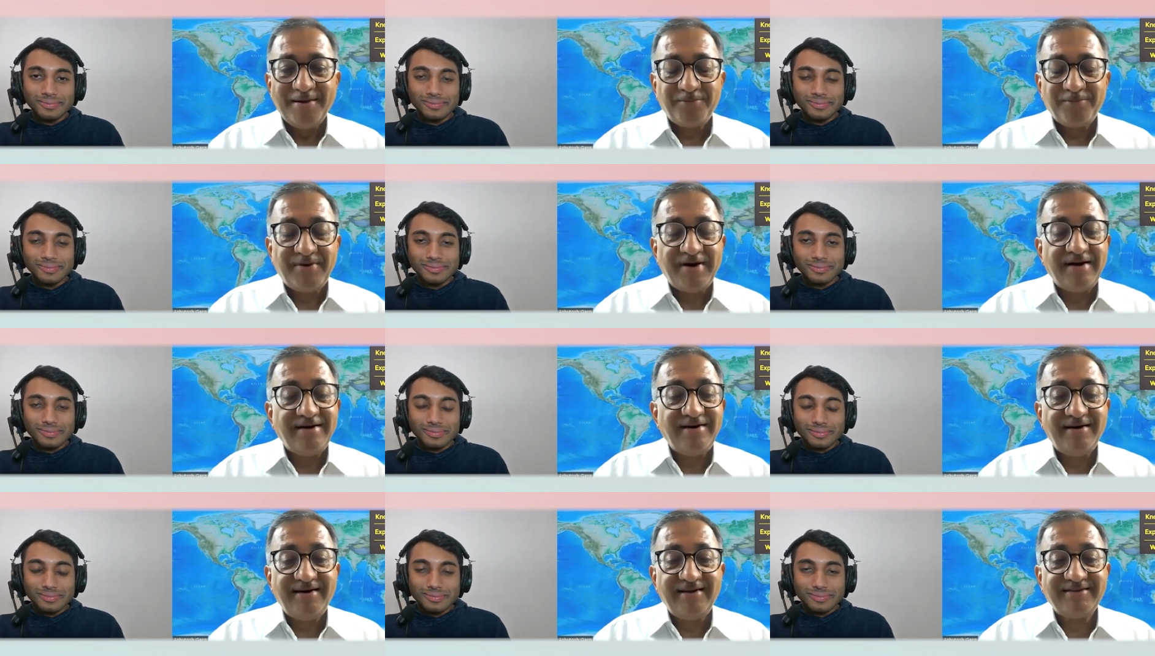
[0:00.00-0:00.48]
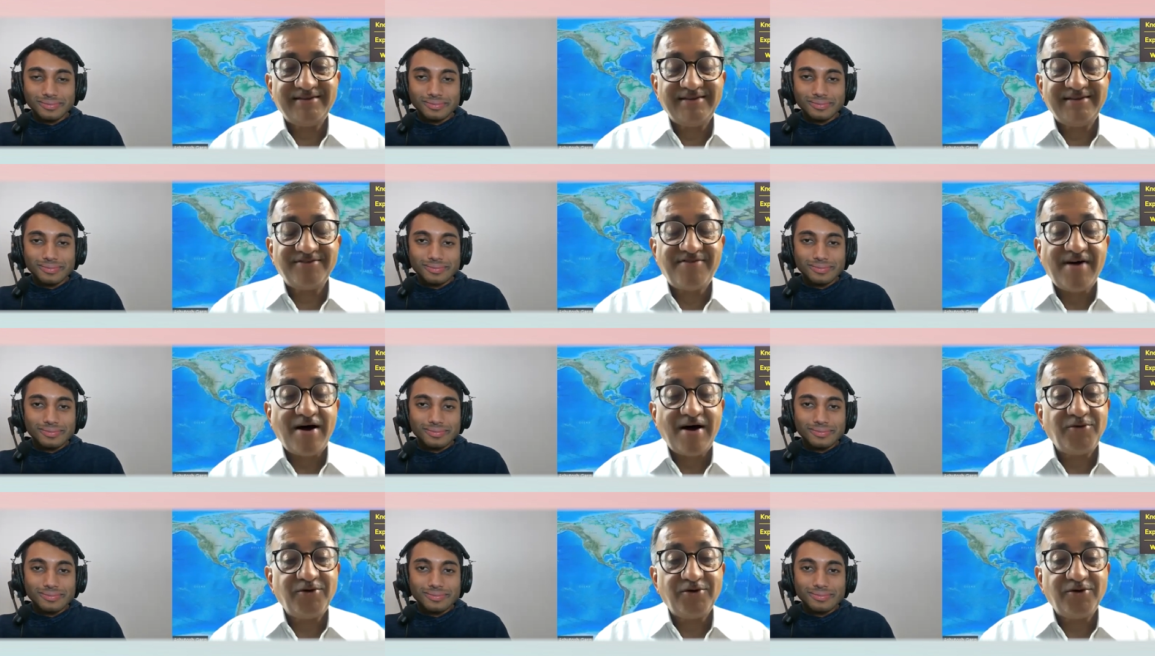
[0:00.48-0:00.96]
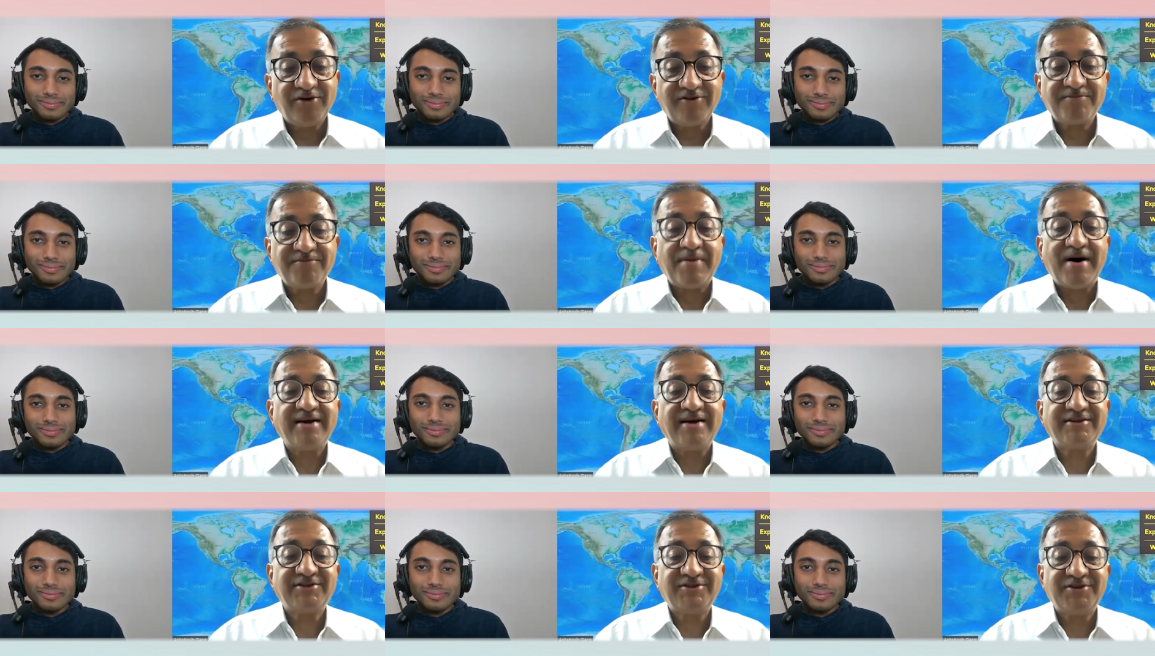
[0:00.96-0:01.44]
Speaker 1: Brenden is the founder of
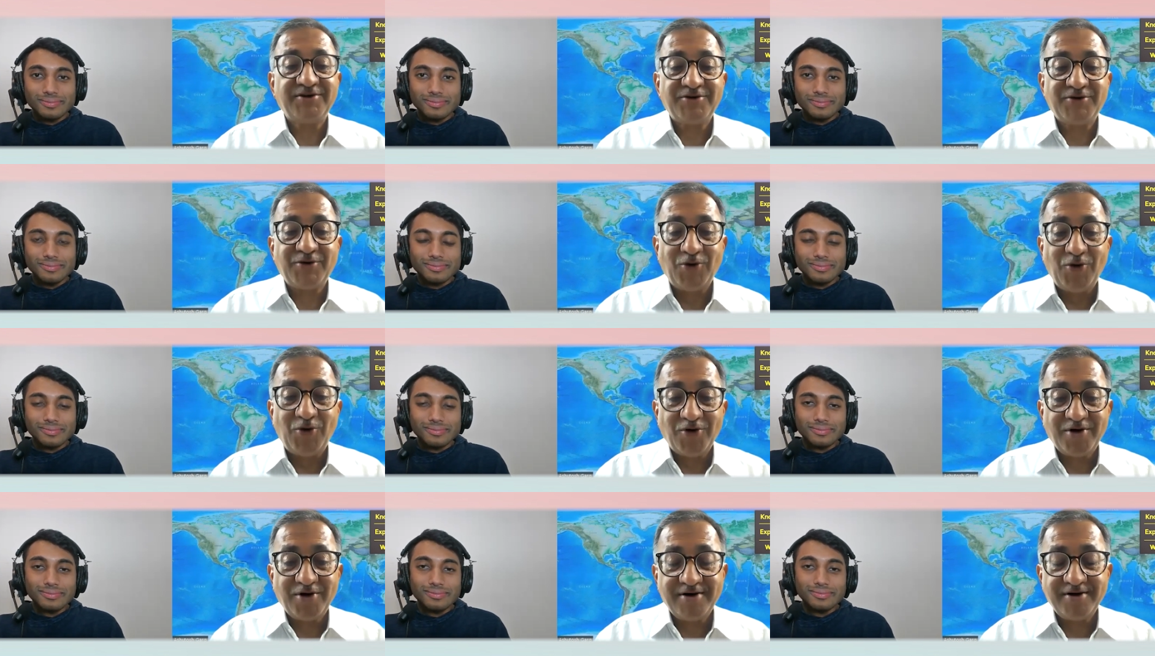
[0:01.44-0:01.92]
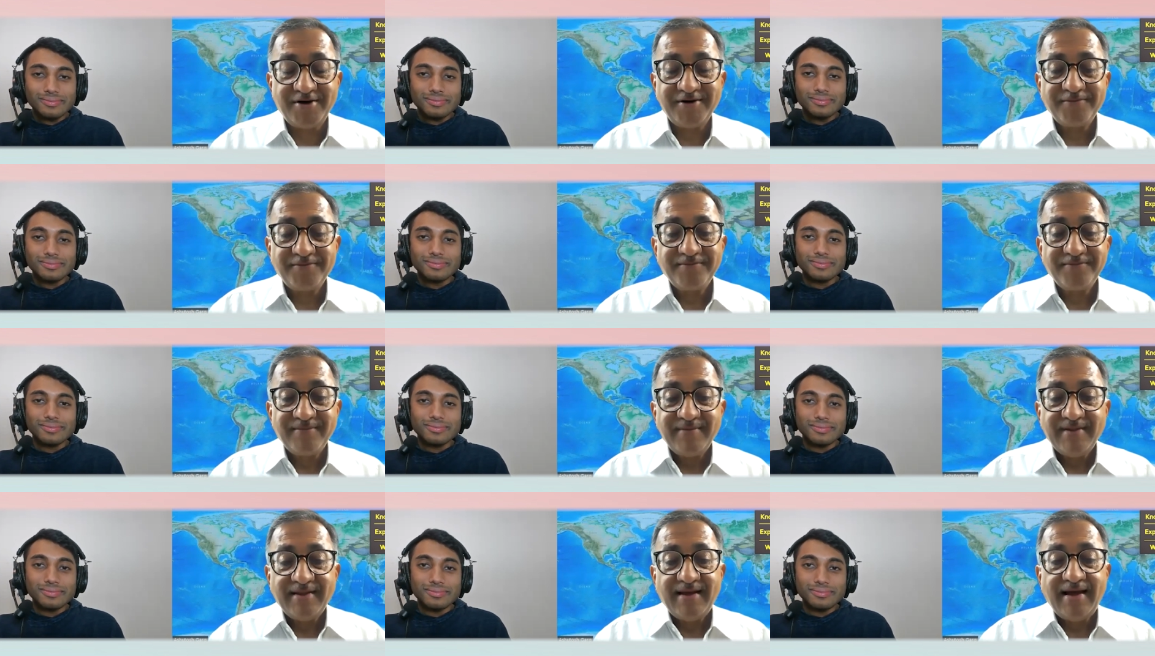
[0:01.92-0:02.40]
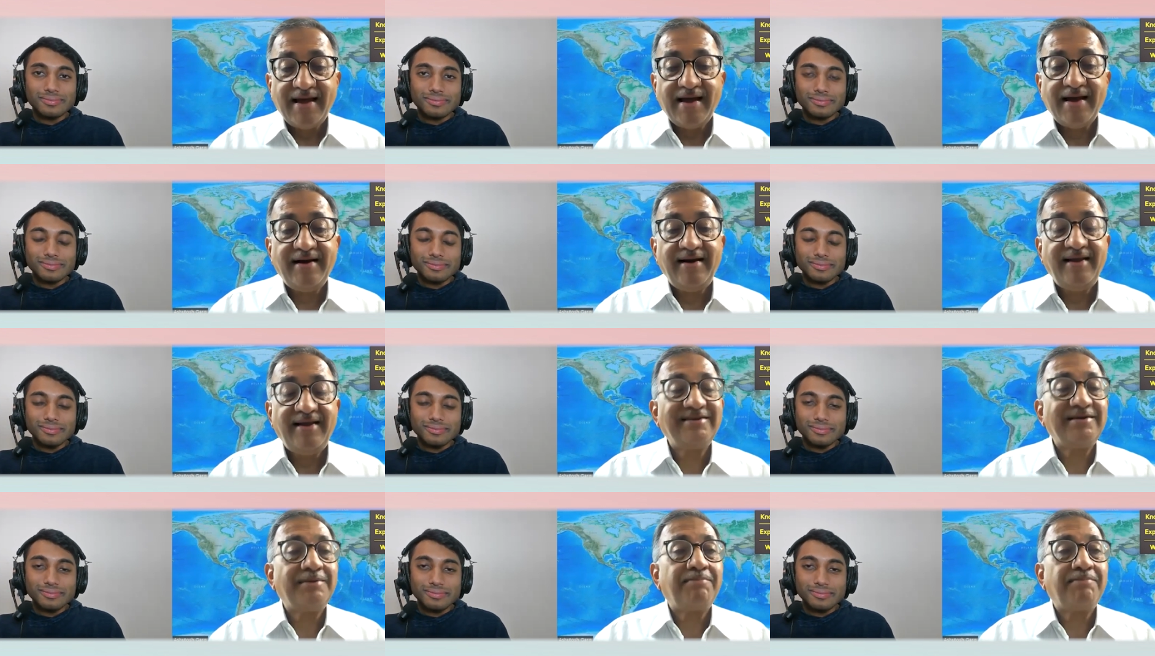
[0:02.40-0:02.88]
Master Talk,
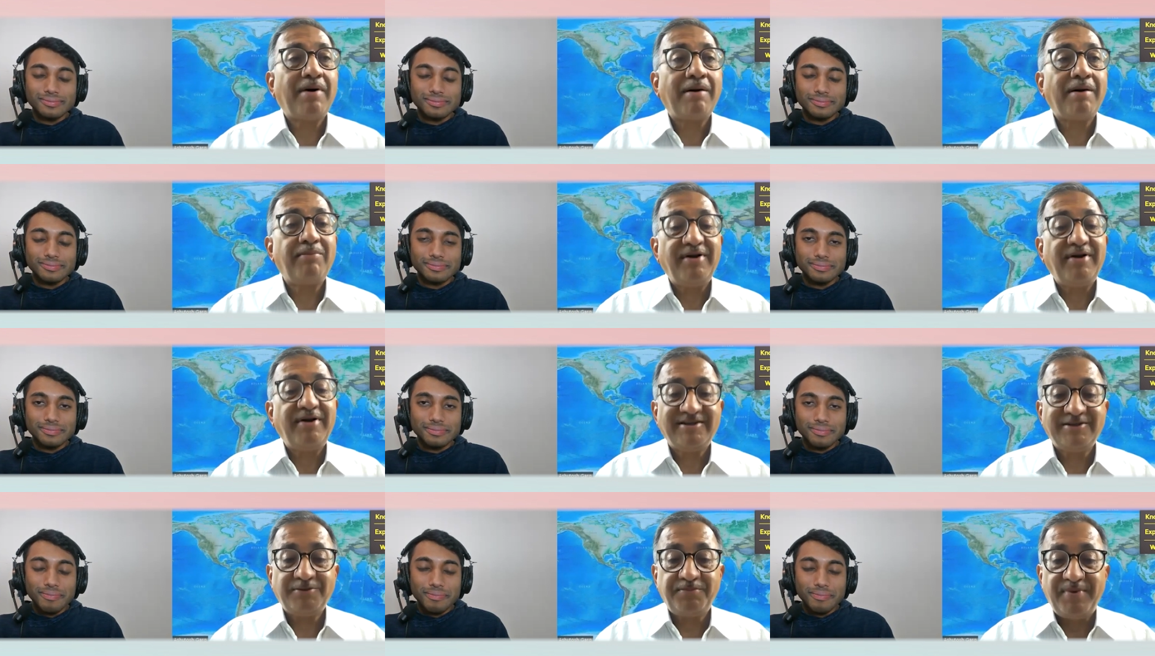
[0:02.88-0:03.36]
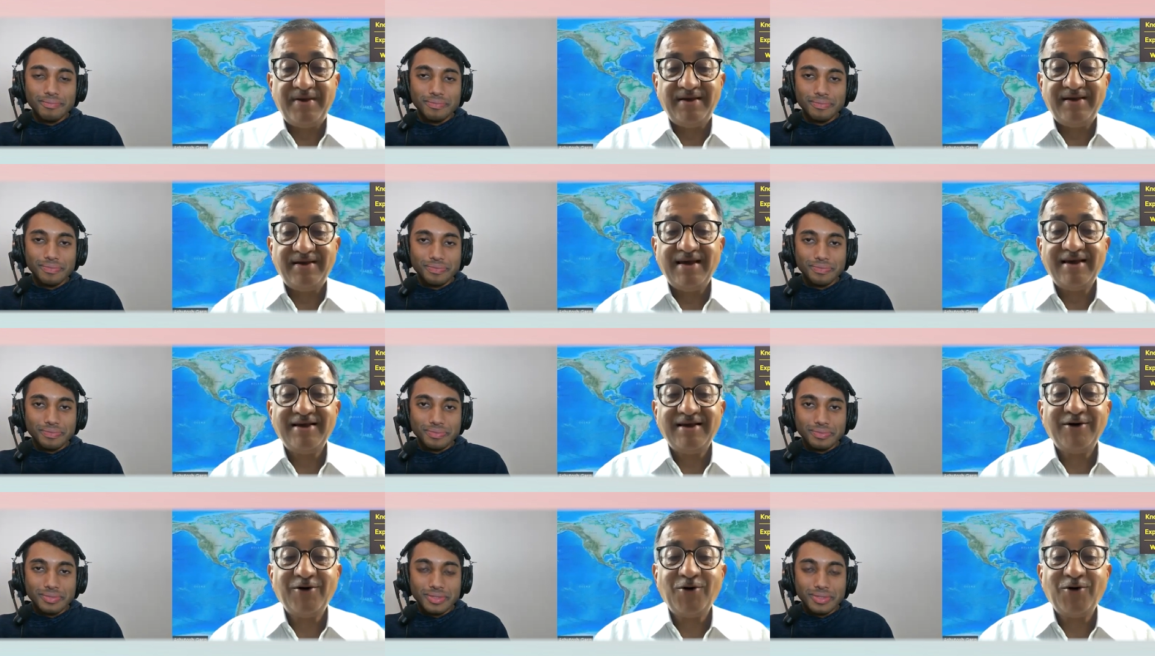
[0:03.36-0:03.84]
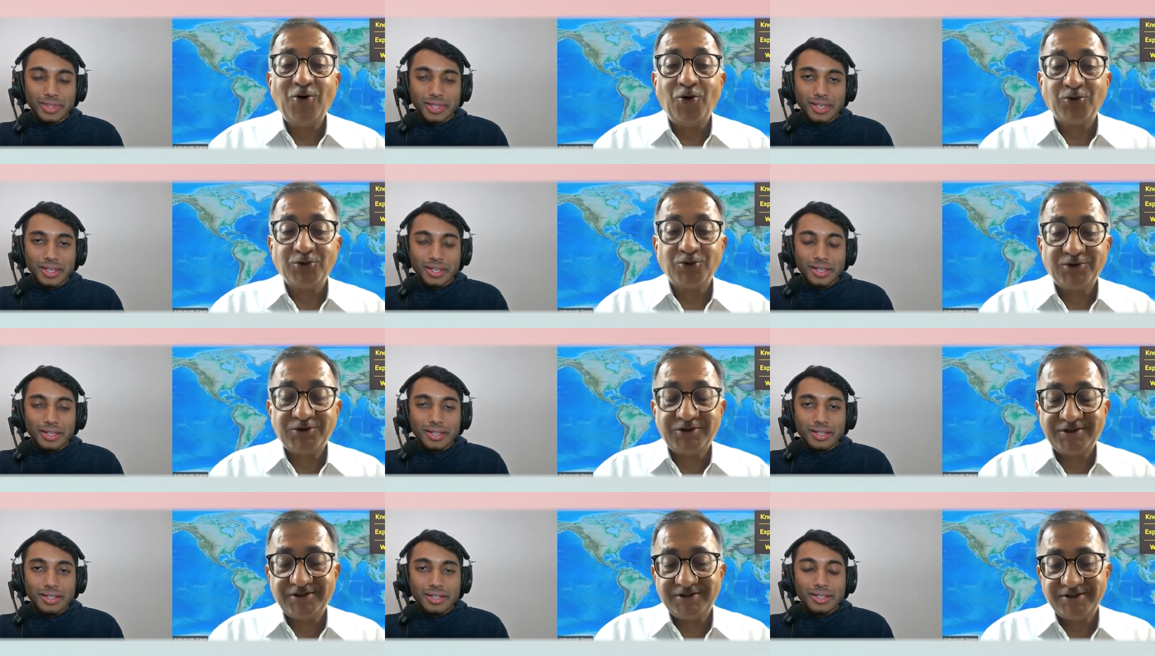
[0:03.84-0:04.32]
and he's a public speaking
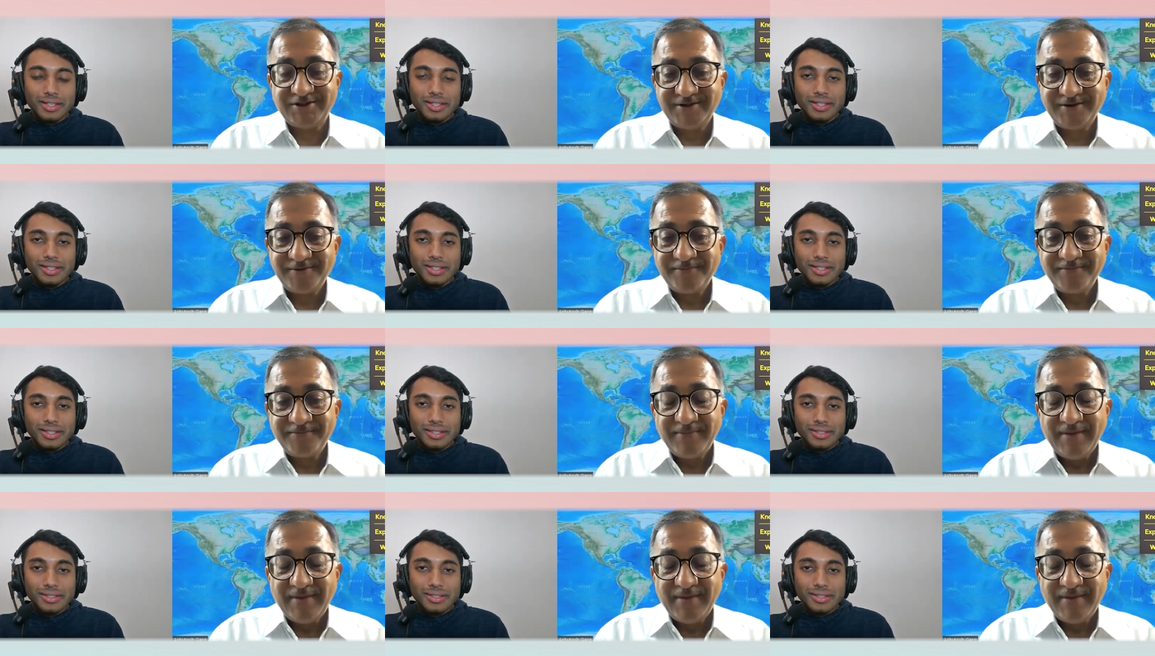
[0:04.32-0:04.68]
coach.